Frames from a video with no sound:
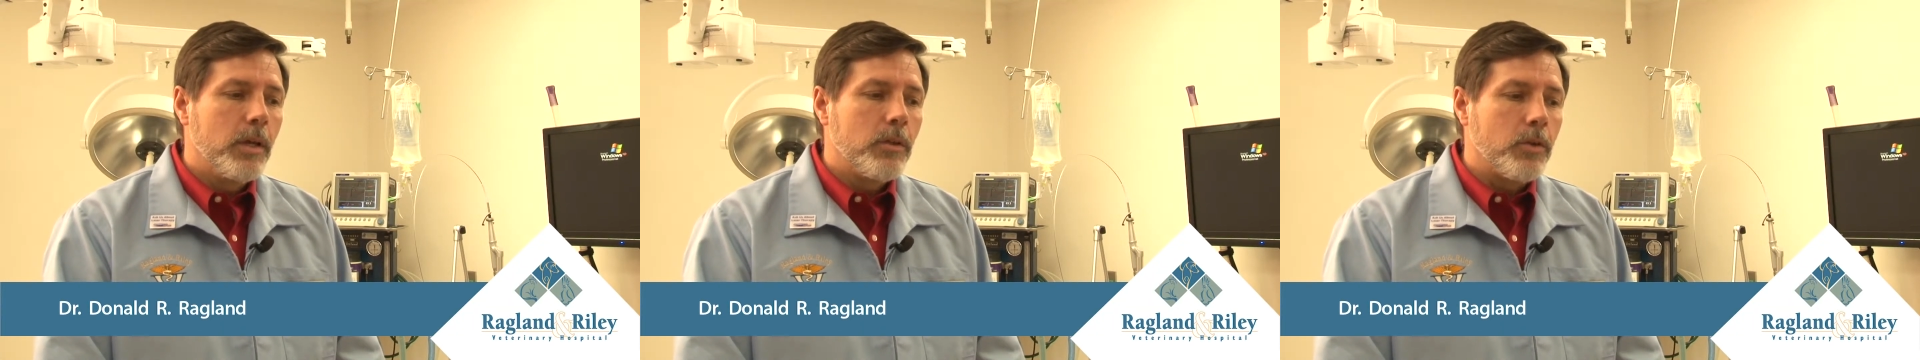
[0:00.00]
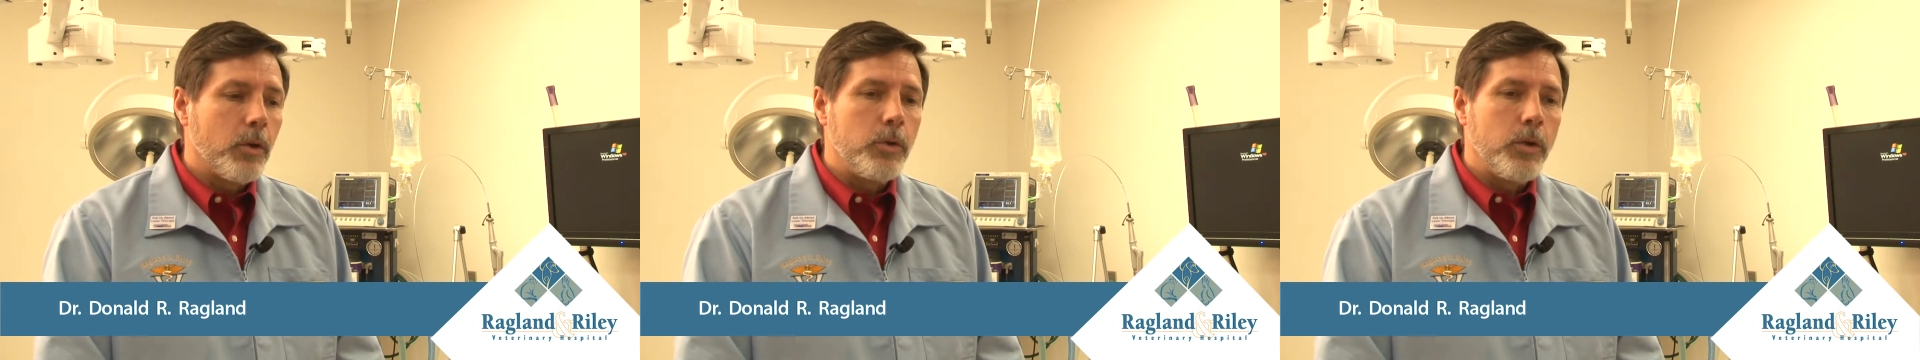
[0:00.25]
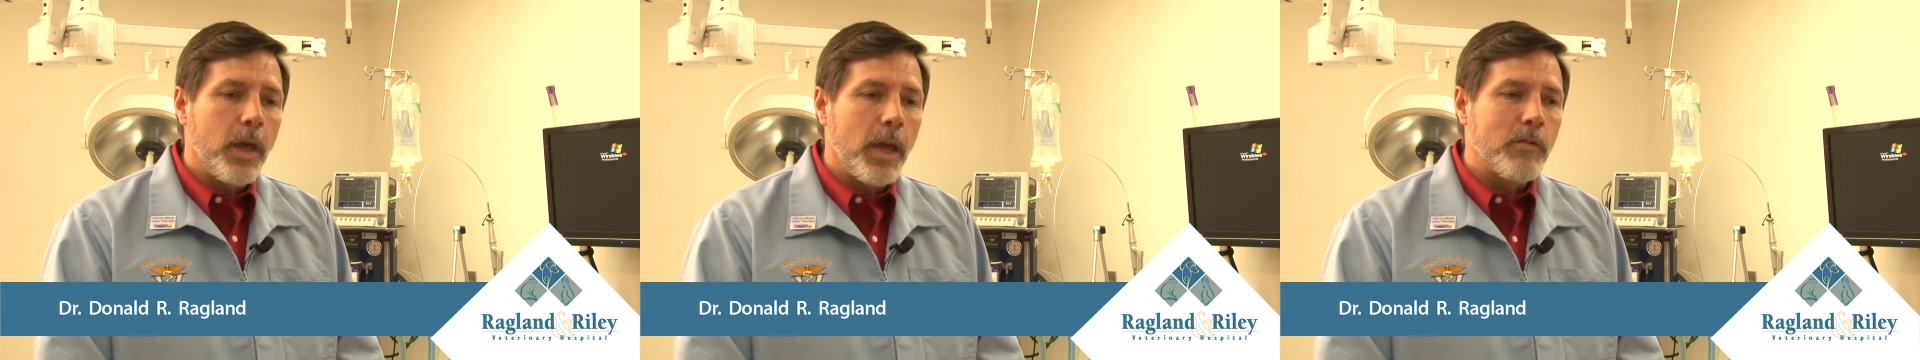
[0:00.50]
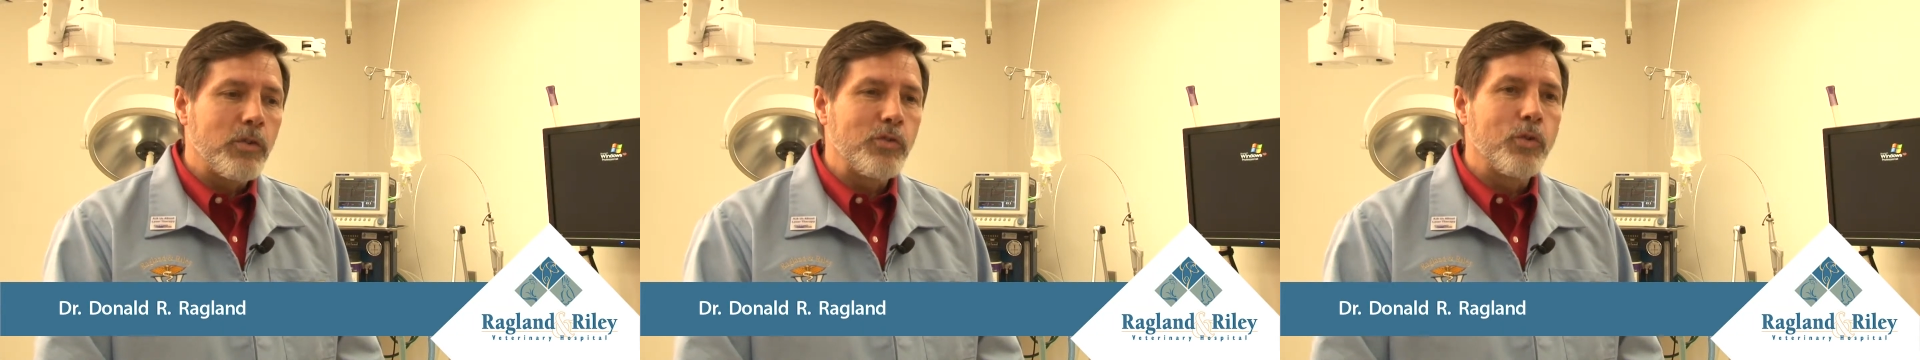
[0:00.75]
So you
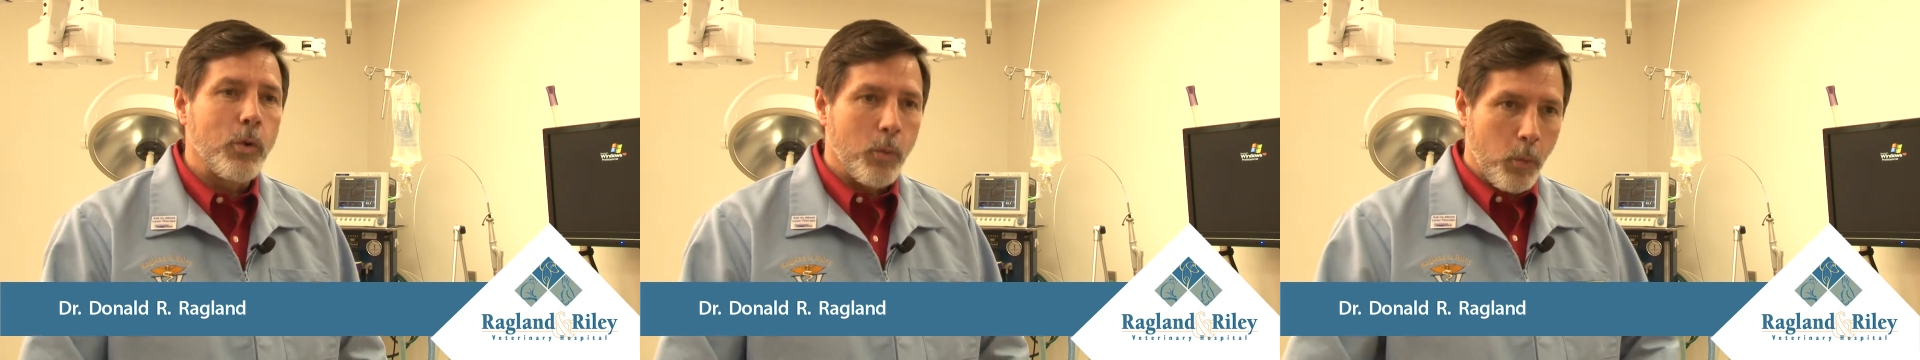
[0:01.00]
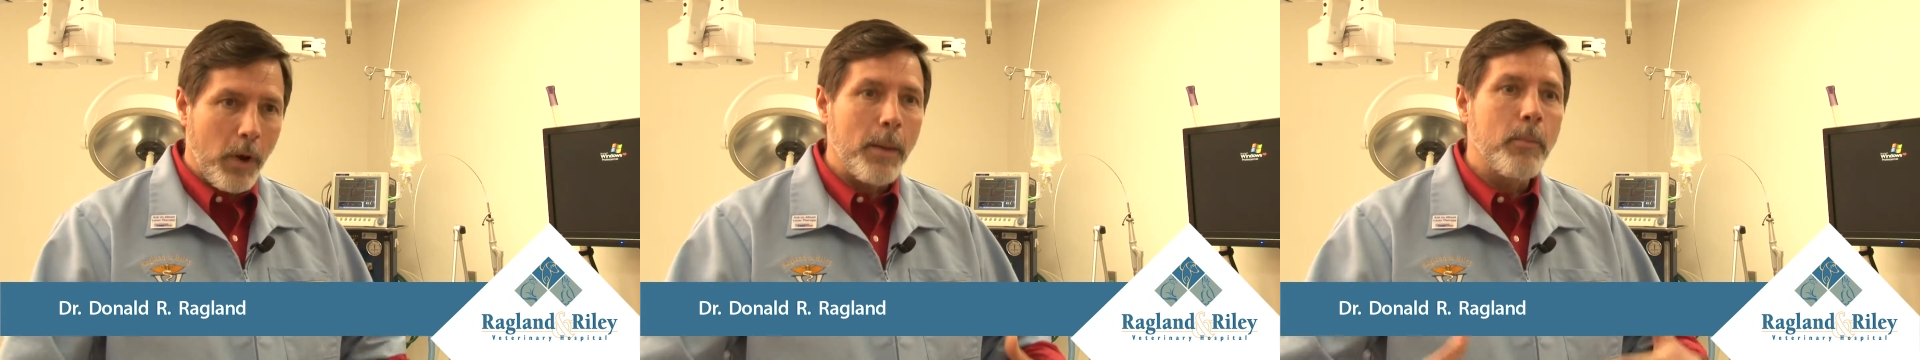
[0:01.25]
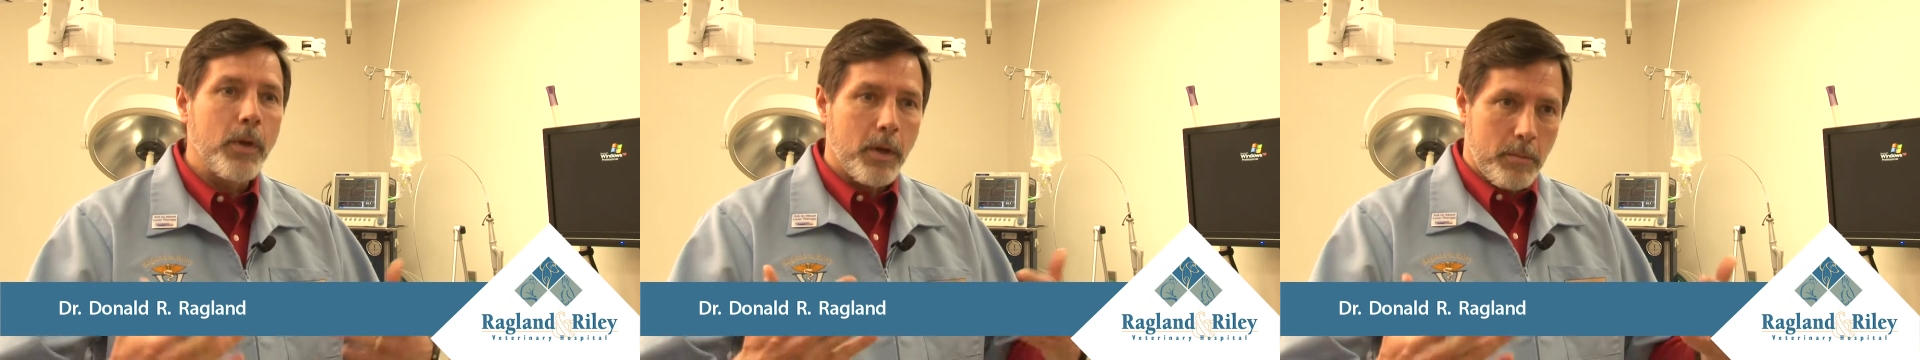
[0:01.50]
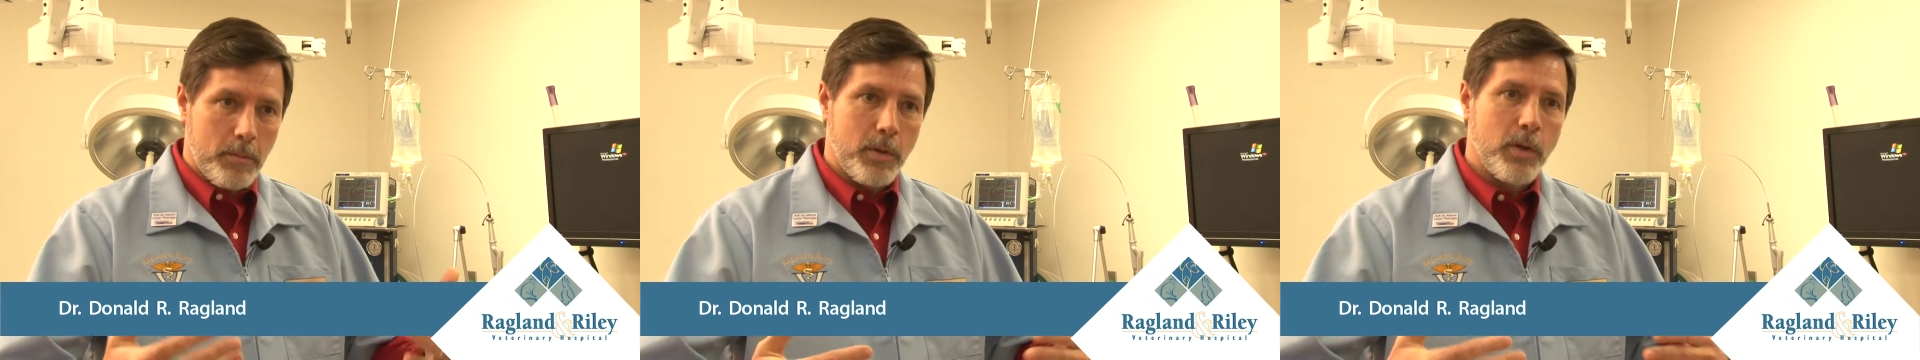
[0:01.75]
have to sort of ramp
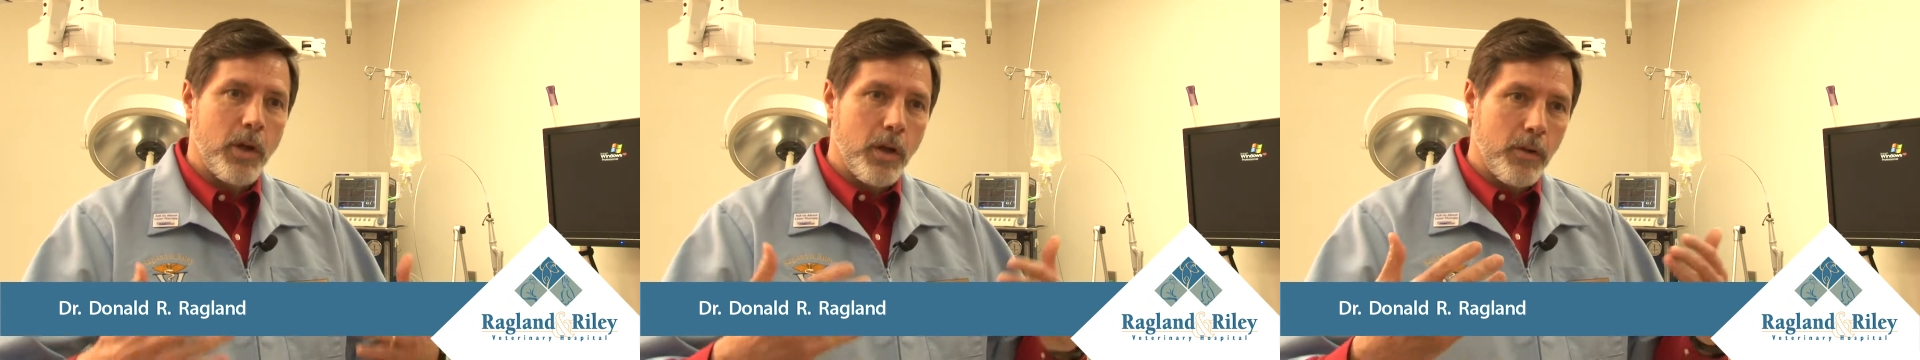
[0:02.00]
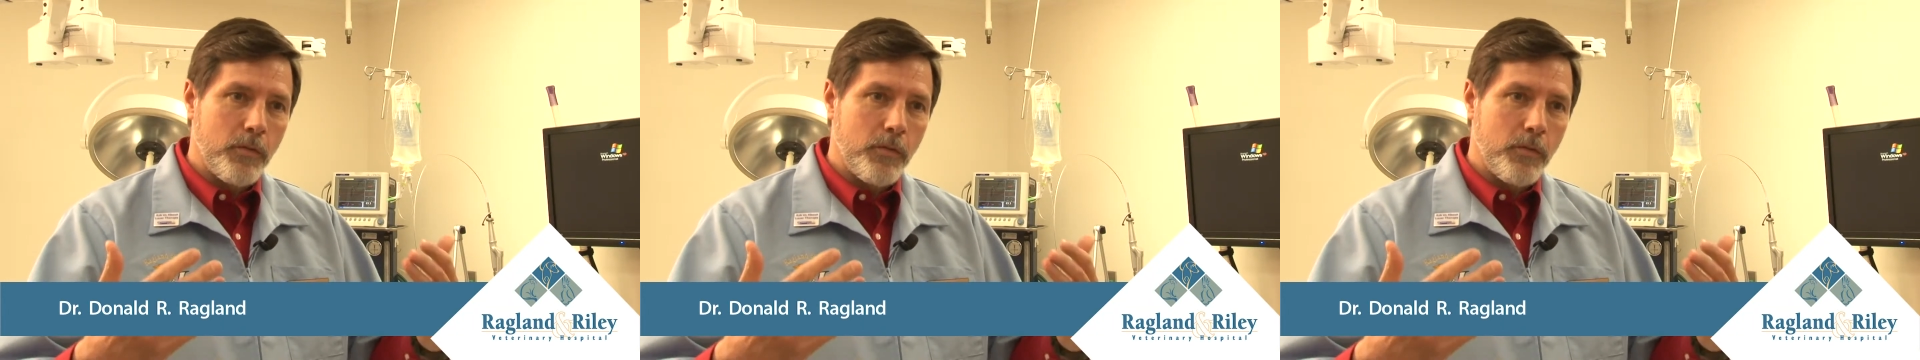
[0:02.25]
up all